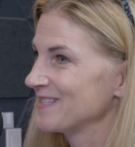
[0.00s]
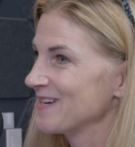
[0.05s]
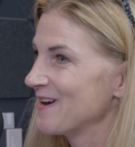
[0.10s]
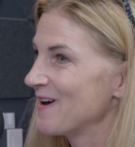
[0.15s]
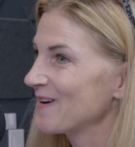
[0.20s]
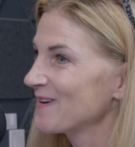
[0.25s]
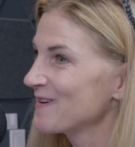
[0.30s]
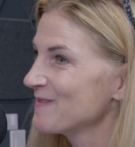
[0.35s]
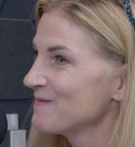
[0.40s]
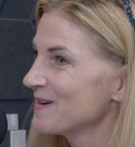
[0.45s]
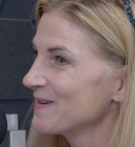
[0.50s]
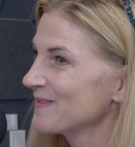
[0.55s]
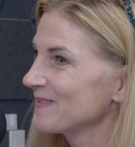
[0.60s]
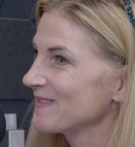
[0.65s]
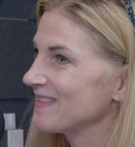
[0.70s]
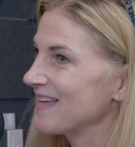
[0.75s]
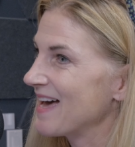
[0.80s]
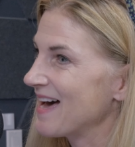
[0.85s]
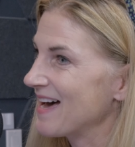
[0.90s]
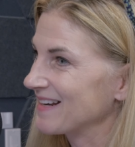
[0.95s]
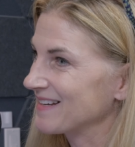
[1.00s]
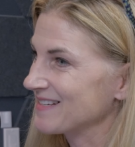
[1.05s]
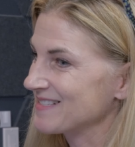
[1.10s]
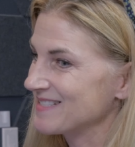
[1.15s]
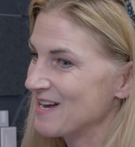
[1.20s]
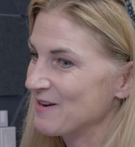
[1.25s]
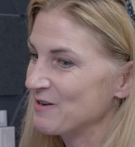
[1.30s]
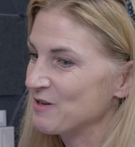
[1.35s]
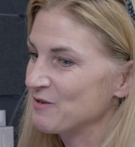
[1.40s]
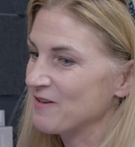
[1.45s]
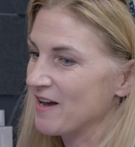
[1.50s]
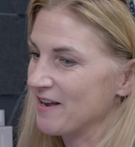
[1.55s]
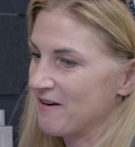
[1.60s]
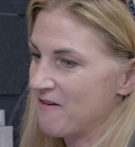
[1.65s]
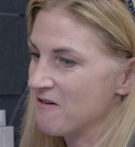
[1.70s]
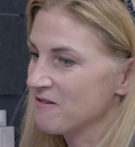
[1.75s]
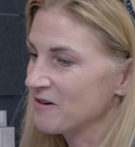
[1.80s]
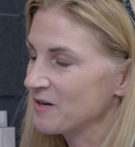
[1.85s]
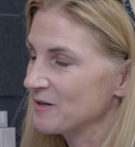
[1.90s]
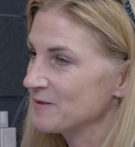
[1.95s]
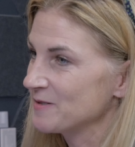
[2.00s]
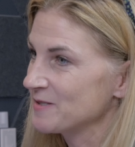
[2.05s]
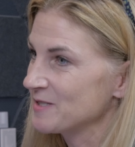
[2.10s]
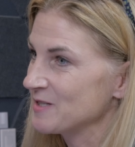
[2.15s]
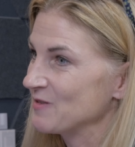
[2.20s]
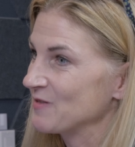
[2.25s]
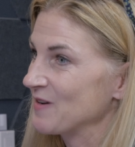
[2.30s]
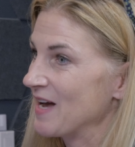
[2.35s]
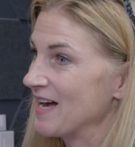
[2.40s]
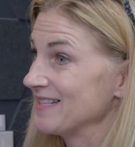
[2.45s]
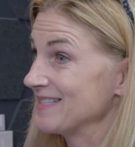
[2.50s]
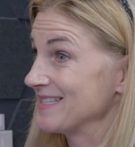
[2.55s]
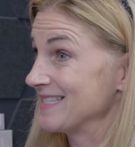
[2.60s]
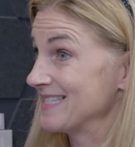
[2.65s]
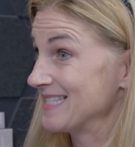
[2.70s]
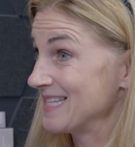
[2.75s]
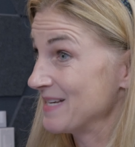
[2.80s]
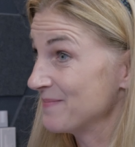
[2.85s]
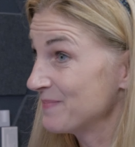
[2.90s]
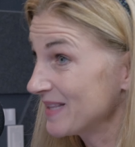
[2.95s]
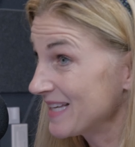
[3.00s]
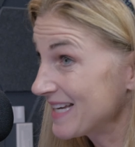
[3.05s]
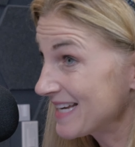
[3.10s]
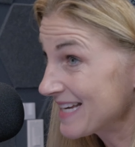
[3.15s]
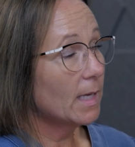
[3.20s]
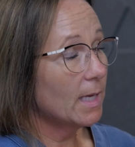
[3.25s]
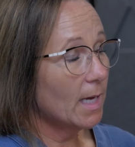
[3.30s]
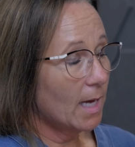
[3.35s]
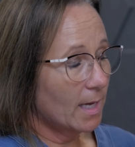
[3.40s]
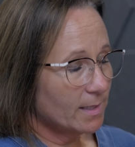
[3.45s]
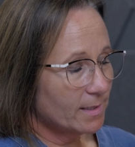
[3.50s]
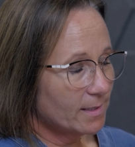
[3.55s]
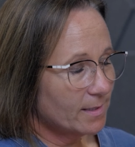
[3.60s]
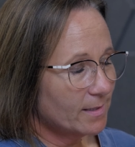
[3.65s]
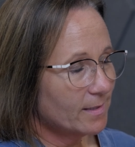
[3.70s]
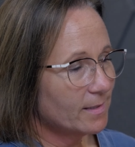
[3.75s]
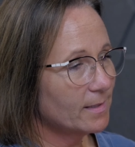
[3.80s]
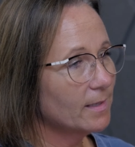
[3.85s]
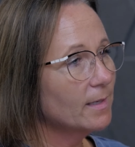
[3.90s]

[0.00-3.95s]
Right. Talk about that, because now you've got uncles, you've got siblings. Yes.